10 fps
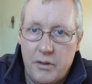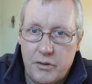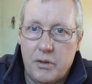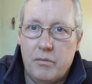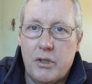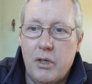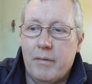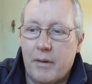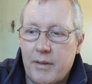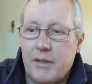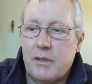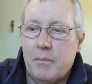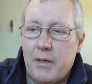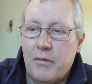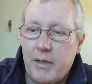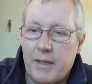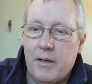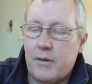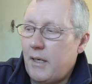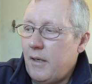to recover. That's the main thing.
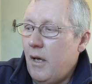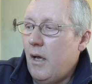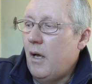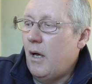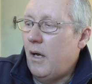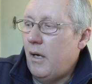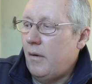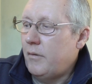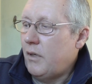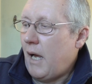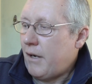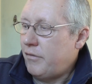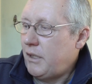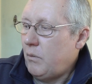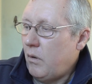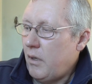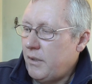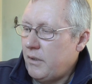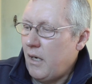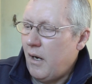Okay. Accuracy
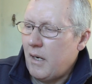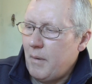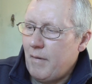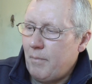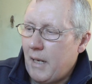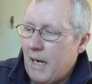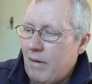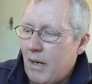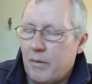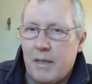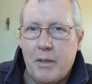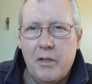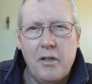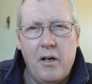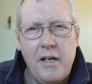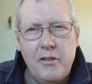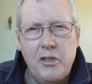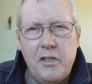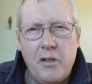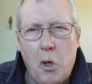wise, yeah, I had a bit of a play around with it because I
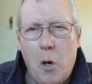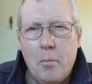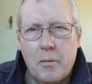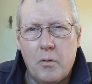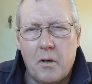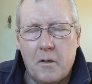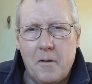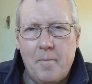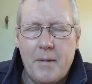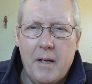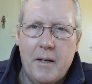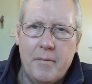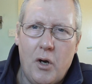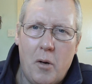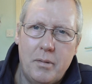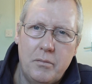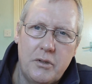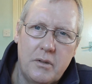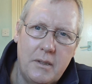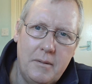adjusted the hop up quite a lot. The hop up
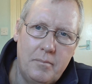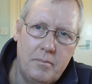was, the